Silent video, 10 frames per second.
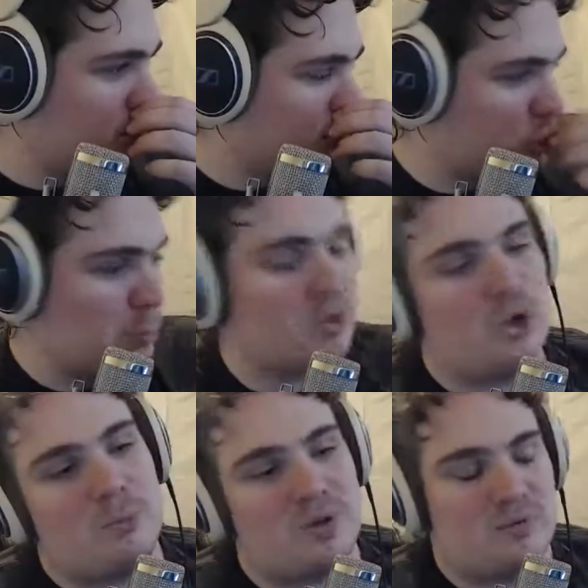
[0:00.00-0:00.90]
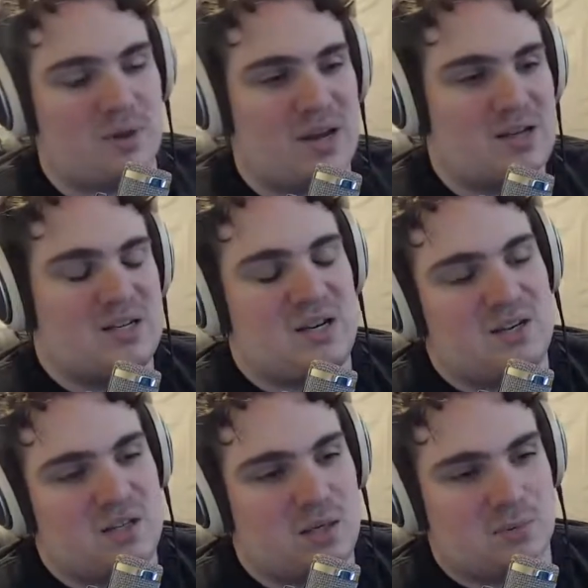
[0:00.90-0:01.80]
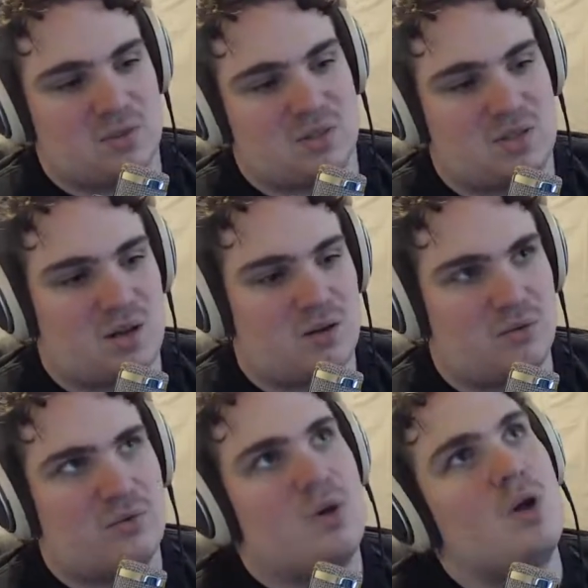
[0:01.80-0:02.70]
super new, but 18 teams instead of